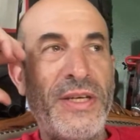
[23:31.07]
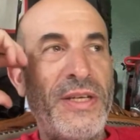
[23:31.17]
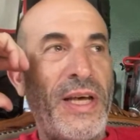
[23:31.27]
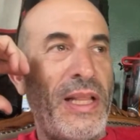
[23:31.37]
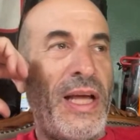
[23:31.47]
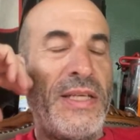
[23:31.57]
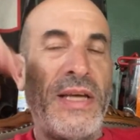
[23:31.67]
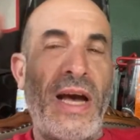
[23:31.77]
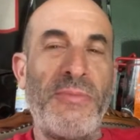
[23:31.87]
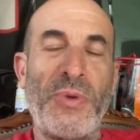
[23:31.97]
And a lot of
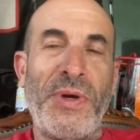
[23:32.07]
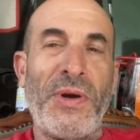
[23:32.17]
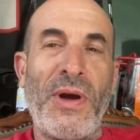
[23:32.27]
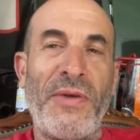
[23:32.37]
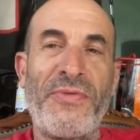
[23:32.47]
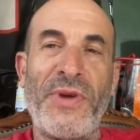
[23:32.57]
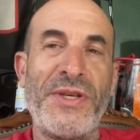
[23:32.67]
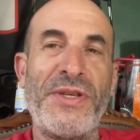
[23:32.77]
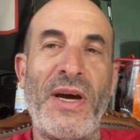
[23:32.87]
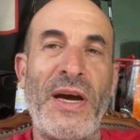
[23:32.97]
times when you're on fresh
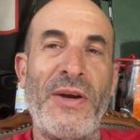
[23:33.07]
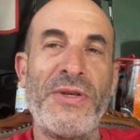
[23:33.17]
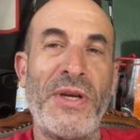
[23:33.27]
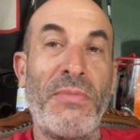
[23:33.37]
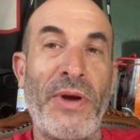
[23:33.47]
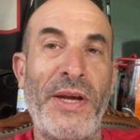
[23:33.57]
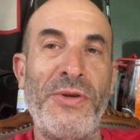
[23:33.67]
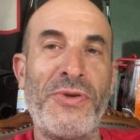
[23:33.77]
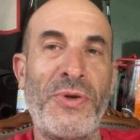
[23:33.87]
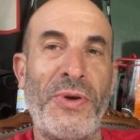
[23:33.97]
tires and a brand new
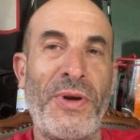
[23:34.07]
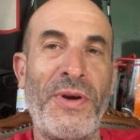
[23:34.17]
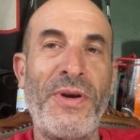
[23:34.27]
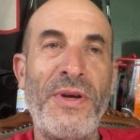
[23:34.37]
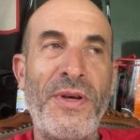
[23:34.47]
scooter,